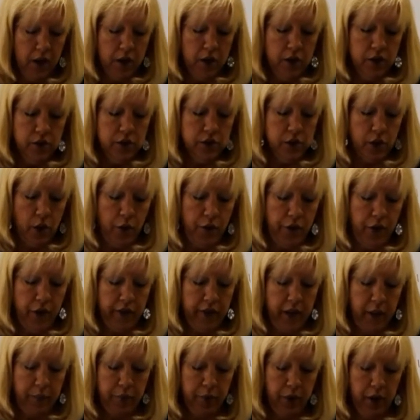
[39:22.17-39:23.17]
So then
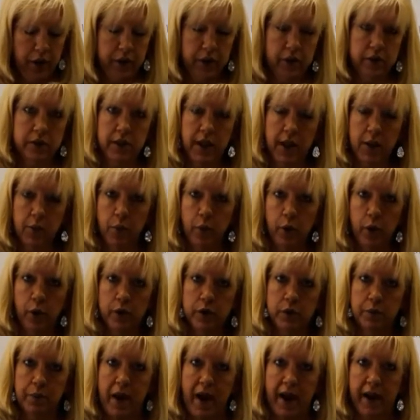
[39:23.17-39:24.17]
they plug the same words
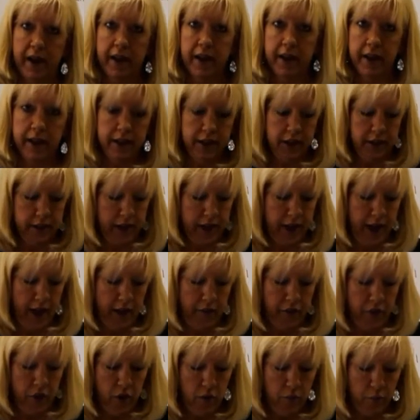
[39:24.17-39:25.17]
back in, and they have
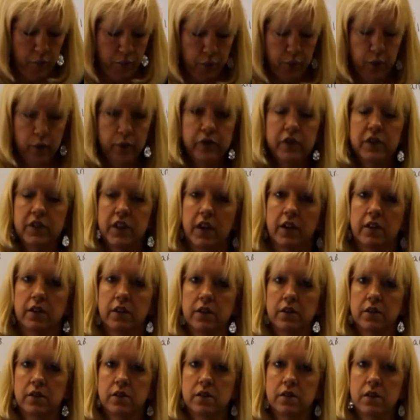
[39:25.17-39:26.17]
their improved
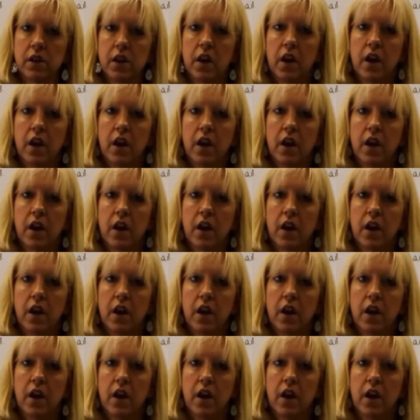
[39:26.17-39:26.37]
sentence,